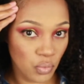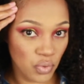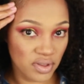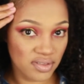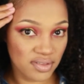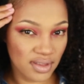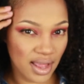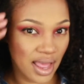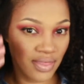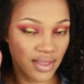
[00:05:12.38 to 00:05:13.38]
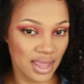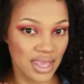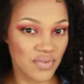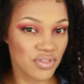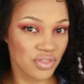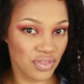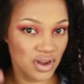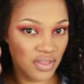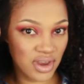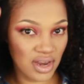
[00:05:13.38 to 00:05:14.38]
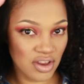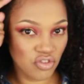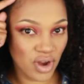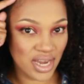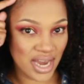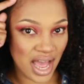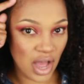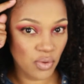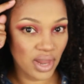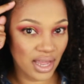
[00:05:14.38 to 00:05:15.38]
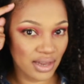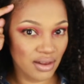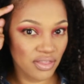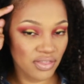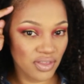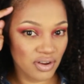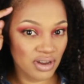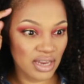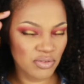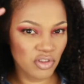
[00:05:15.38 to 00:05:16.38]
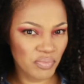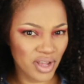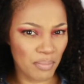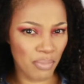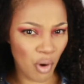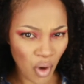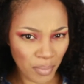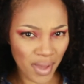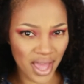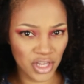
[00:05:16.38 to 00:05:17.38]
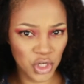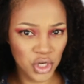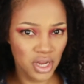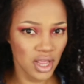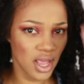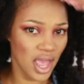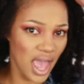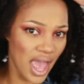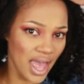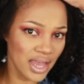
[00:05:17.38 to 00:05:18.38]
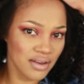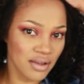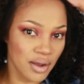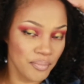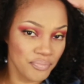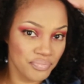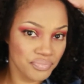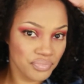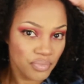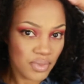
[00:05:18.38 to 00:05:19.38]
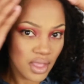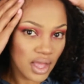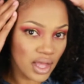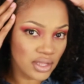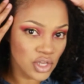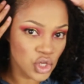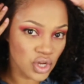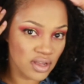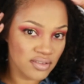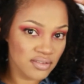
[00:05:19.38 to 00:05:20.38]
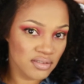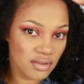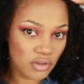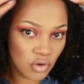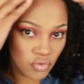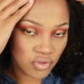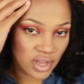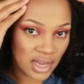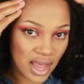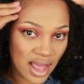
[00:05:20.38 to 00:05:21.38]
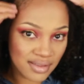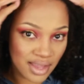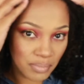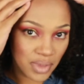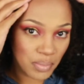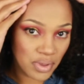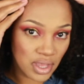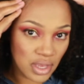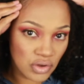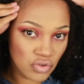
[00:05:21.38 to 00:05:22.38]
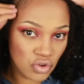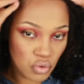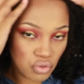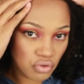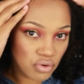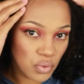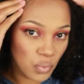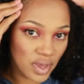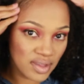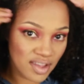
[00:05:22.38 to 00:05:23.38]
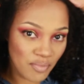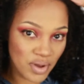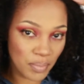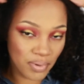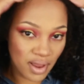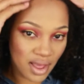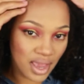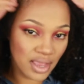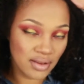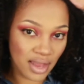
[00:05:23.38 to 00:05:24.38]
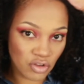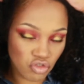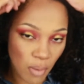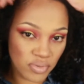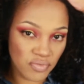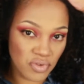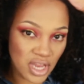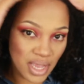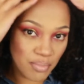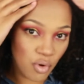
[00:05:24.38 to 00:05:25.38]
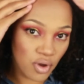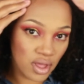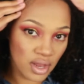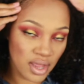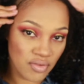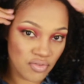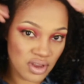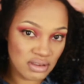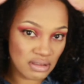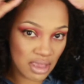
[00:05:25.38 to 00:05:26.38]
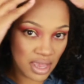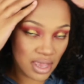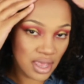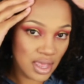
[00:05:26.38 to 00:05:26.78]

was, I think, like even thinner than it is right now, like a little thinner, like it was almost like a ball patch. And just over the last like maybe 2-3 weeks, I've been applying like drops of neem oil every day